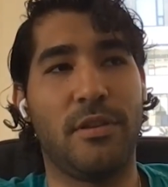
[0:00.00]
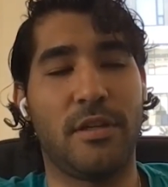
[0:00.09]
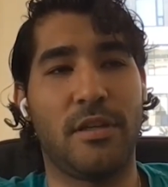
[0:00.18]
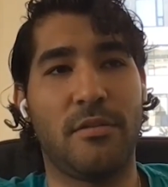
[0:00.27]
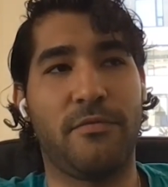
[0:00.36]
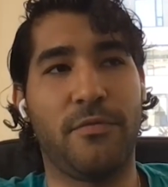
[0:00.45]

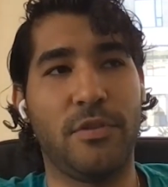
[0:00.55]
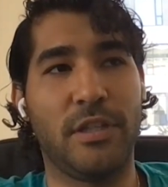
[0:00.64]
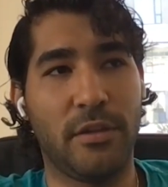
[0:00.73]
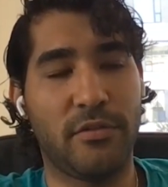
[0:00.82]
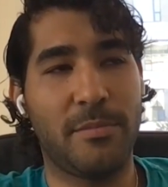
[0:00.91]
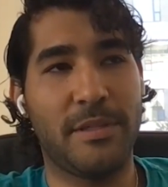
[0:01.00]
their food
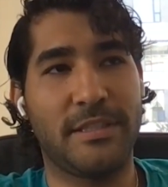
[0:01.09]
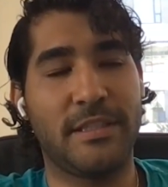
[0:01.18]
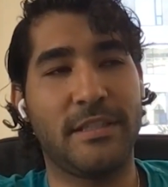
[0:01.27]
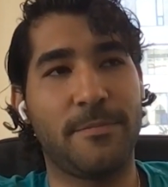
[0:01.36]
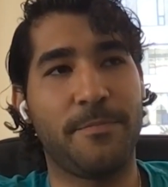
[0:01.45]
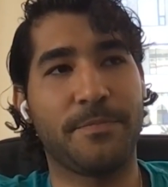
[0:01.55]
delivery
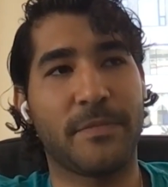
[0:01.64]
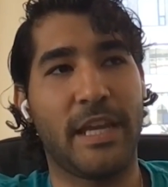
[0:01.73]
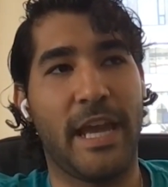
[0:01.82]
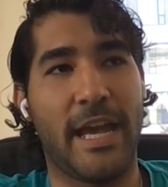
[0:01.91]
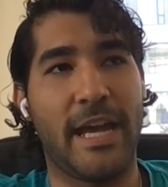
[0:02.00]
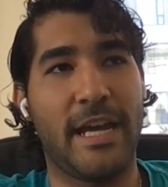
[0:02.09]
business
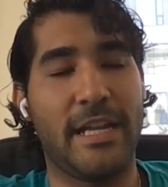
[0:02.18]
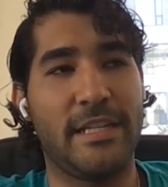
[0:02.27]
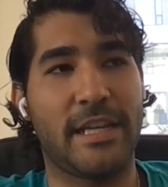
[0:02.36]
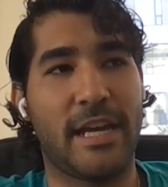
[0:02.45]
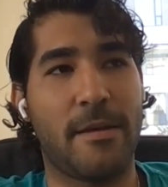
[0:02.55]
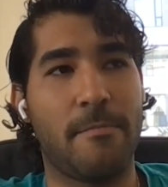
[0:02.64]

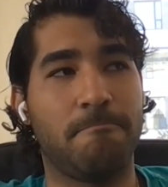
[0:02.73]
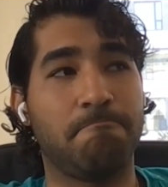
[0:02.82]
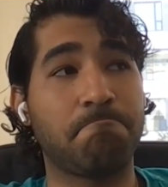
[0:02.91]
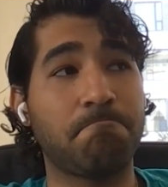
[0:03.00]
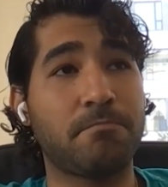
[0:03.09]
and um,